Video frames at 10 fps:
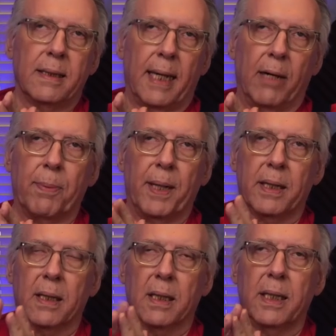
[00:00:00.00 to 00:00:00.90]

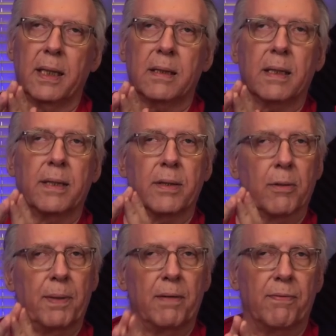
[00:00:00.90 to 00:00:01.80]
Alpine Linux. This
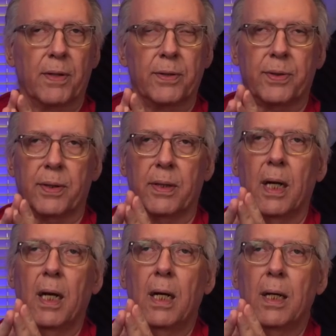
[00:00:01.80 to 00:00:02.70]
will be version
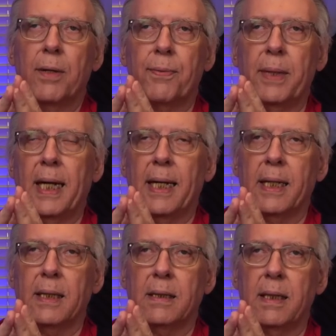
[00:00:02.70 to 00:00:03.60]
three point
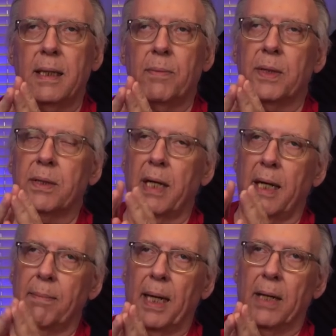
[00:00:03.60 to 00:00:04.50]
eighteen, which
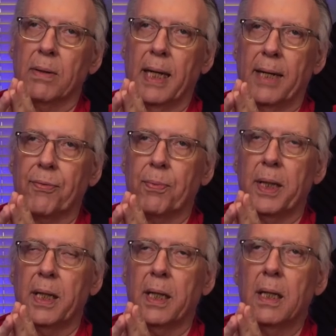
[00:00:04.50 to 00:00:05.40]
came out last week.